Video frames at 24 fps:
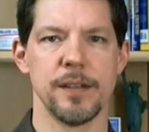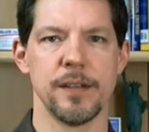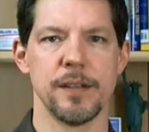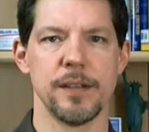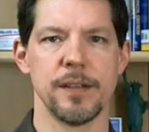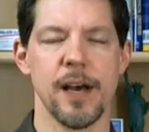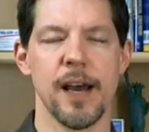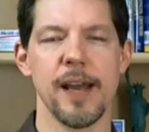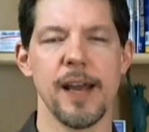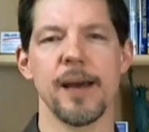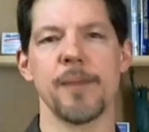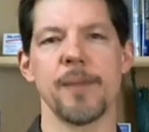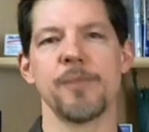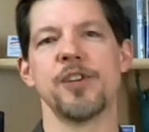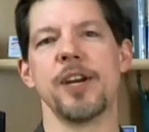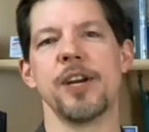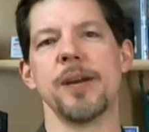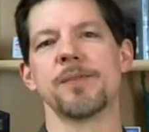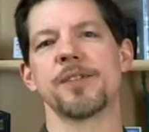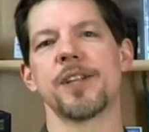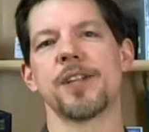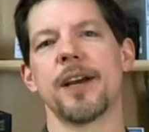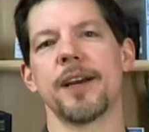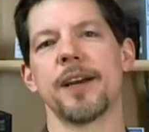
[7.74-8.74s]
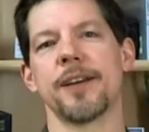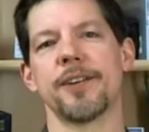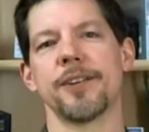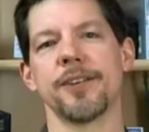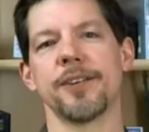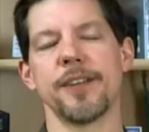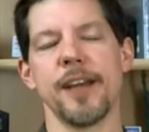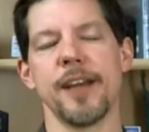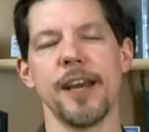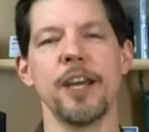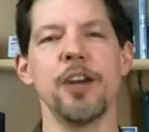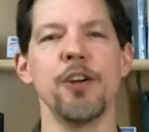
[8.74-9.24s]
Hi, I'm James
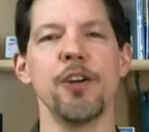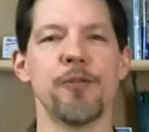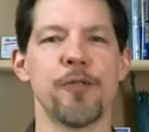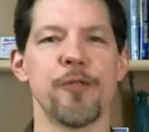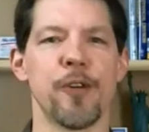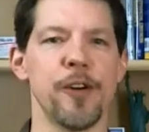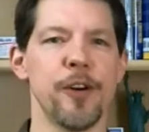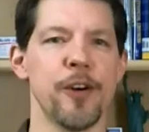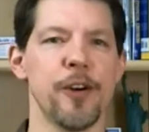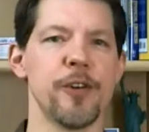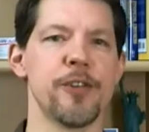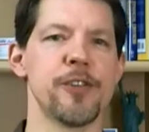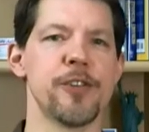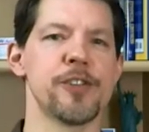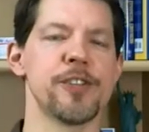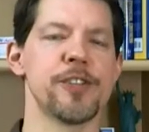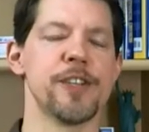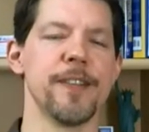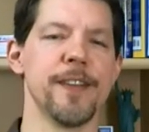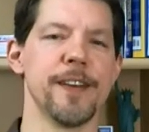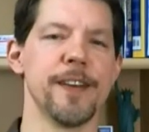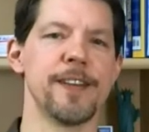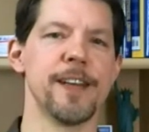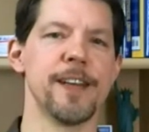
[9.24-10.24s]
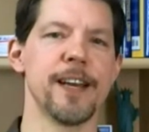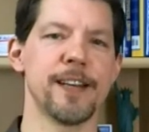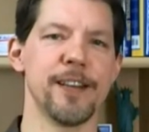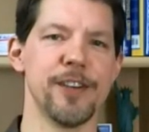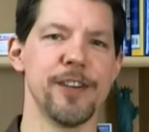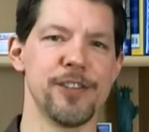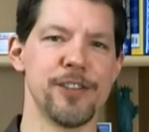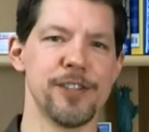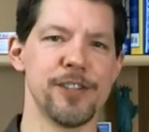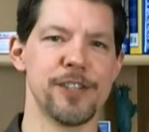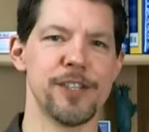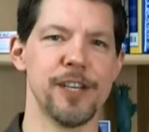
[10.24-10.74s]
Leichter. Thank you for your interest in the
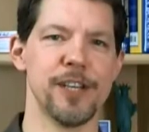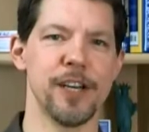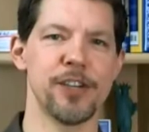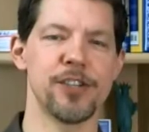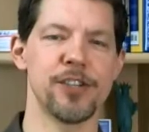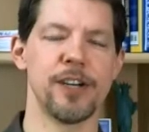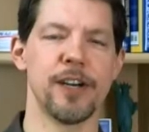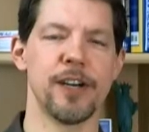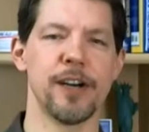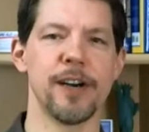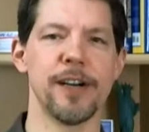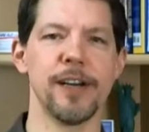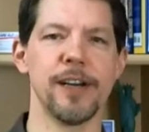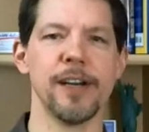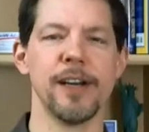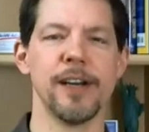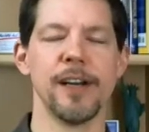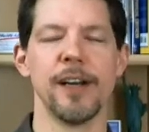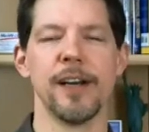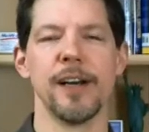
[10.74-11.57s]
Technician's Dictionary.